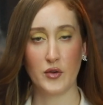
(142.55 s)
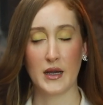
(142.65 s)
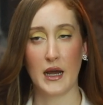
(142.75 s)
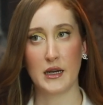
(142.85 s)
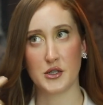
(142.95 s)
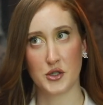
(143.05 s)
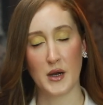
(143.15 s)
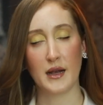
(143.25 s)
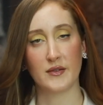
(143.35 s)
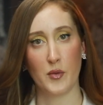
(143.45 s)
so it kind of
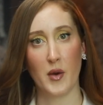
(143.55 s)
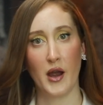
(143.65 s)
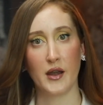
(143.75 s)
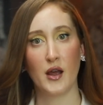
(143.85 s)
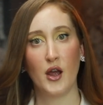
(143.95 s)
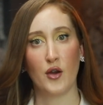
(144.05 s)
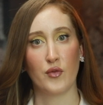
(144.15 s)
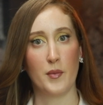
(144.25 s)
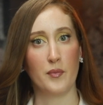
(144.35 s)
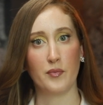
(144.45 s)
distracts your mind
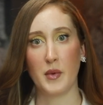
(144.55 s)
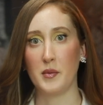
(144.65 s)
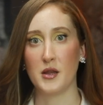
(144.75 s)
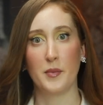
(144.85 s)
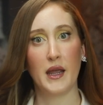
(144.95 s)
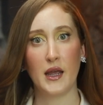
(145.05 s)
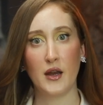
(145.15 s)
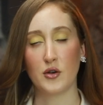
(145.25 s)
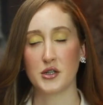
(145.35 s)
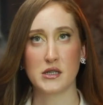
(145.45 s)
from maybe the
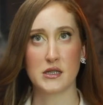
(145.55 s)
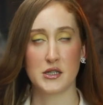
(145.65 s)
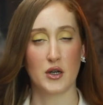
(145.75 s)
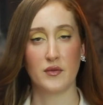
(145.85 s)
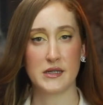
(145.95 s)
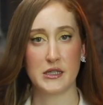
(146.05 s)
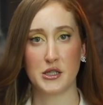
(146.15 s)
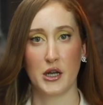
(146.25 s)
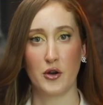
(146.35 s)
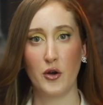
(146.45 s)
pain or just the service
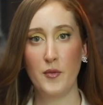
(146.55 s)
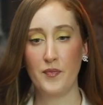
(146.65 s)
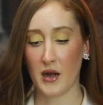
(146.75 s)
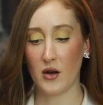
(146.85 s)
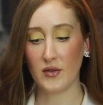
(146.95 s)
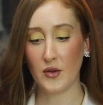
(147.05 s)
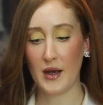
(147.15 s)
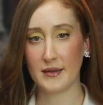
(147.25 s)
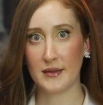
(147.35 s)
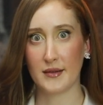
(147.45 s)
in general, but it also
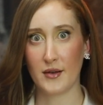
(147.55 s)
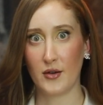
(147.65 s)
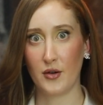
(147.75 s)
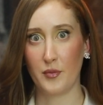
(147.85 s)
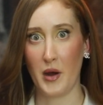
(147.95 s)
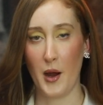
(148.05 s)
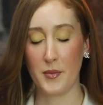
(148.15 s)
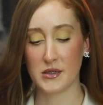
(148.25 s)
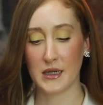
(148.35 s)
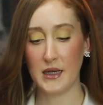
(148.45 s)
has these little
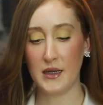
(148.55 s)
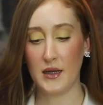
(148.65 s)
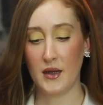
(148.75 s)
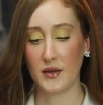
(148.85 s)
poppers in it,